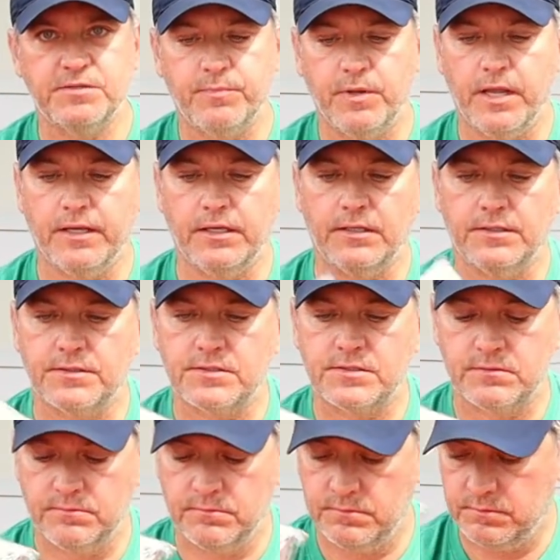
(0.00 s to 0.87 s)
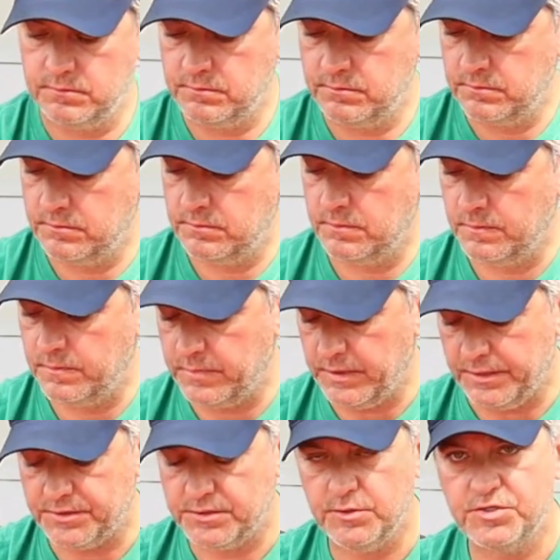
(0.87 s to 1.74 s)
blankets.
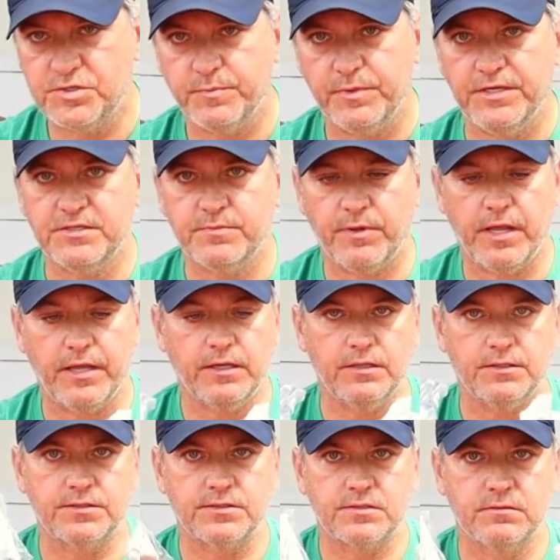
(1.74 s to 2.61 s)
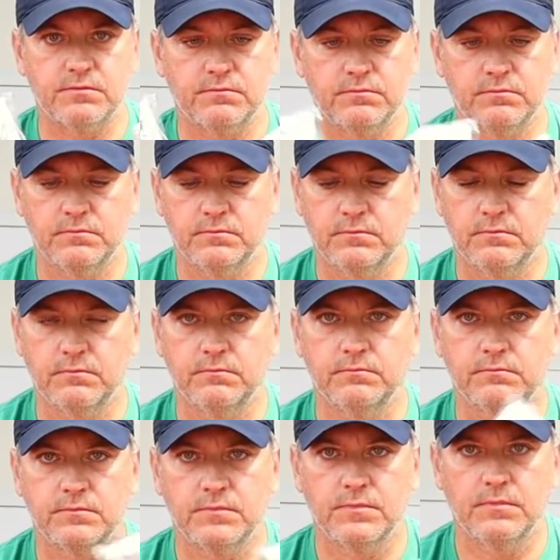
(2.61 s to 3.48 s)
Got 2 space blankets.
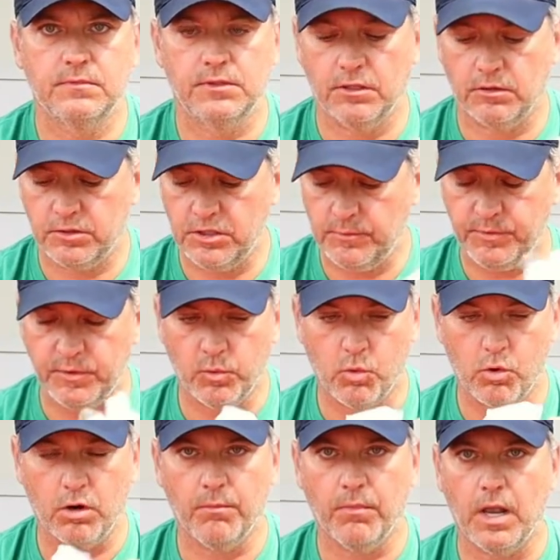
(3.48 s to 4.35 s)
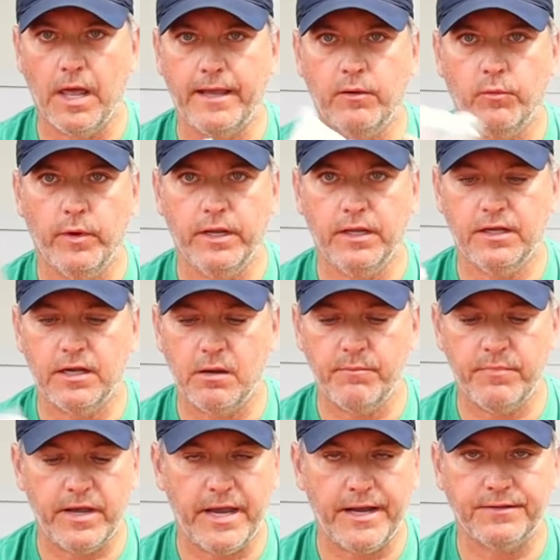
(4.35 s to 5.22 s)
They'll keep you warm, lightweight,
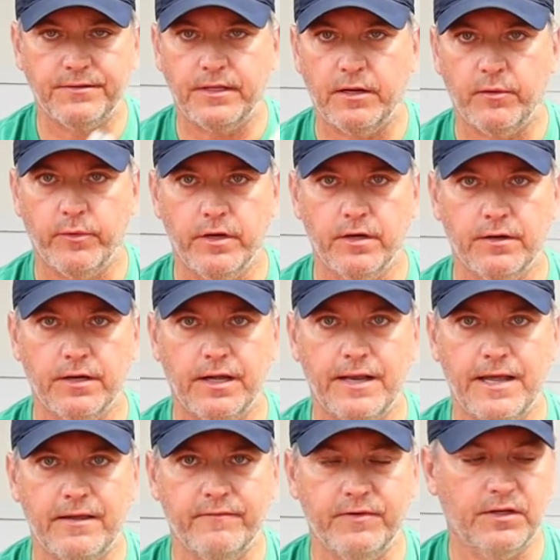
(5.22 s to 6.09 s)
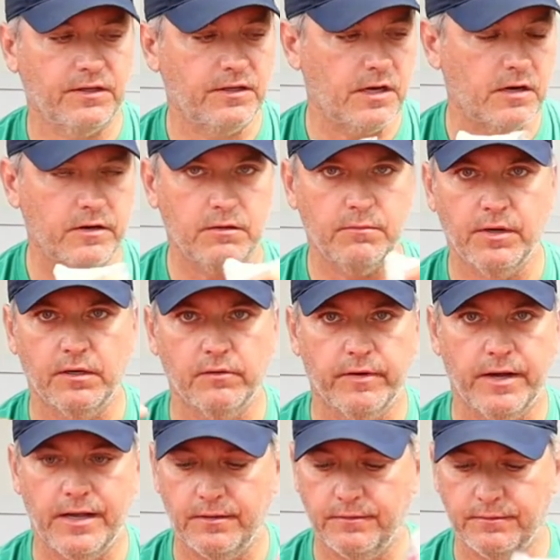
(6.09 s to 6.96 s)
compact. That way you're not having to carry big
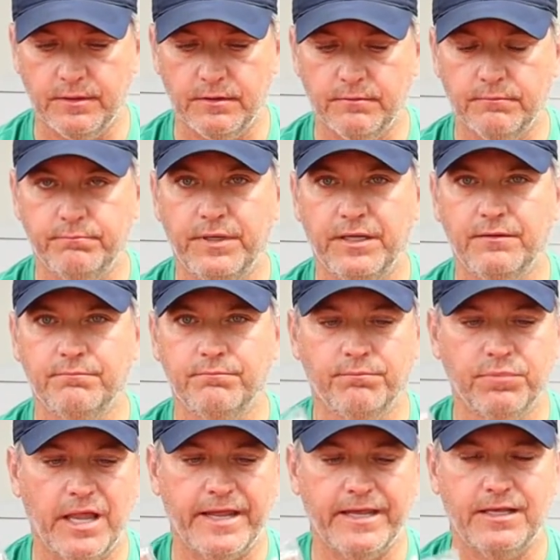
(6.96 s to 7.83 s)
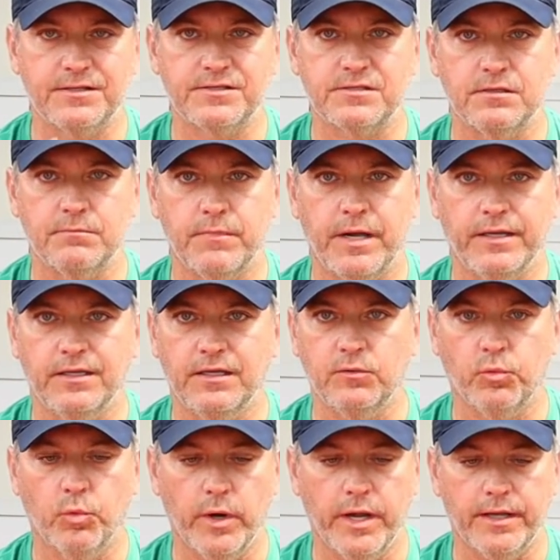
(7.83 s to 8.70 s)
blankets that might
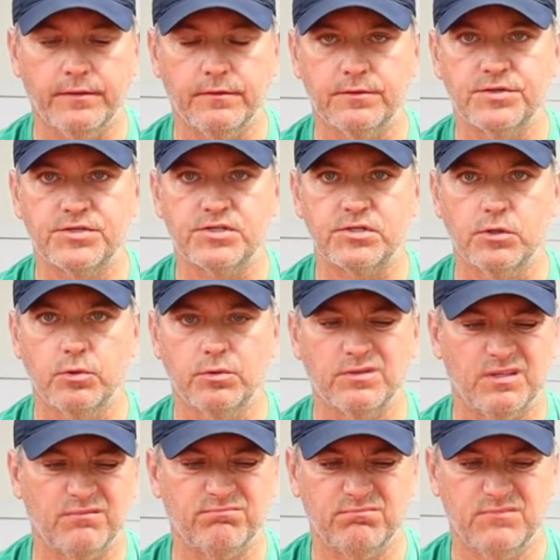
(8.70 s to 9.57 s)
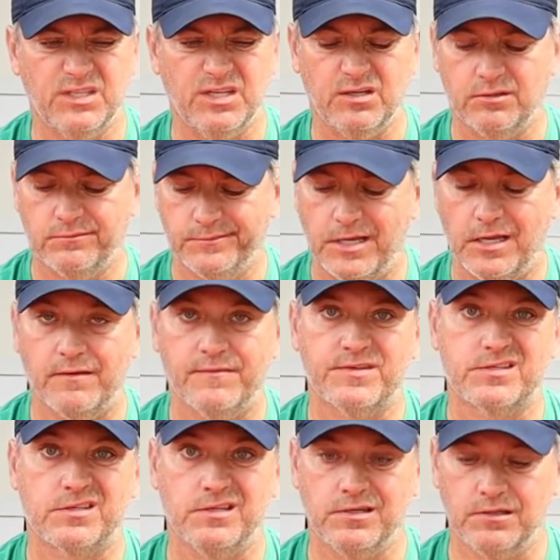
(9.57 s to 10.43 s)
get wet or soaked. That,
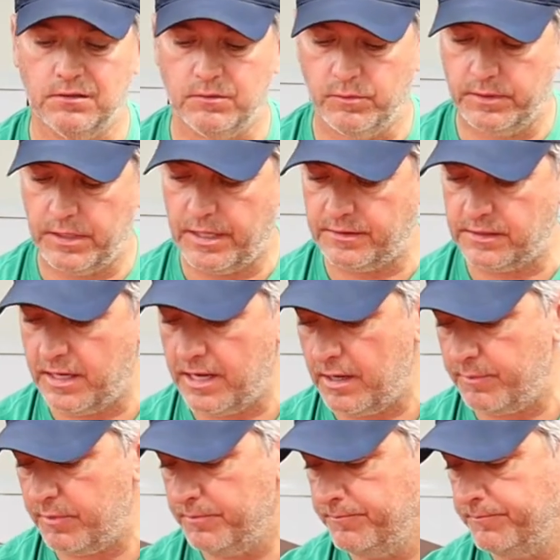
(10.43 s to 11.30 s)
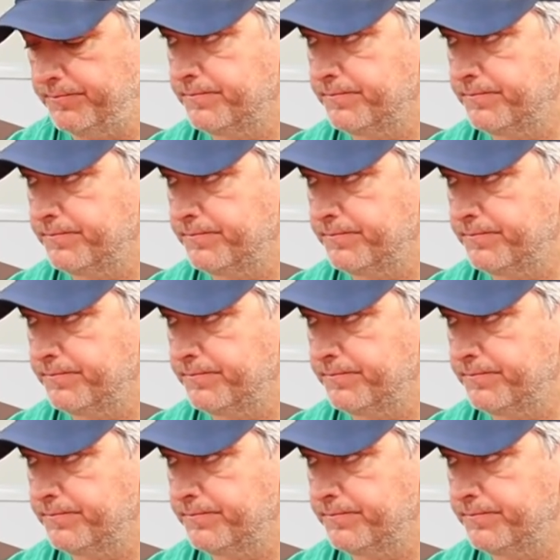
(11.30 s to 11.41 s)
obviously you don't want that to happen.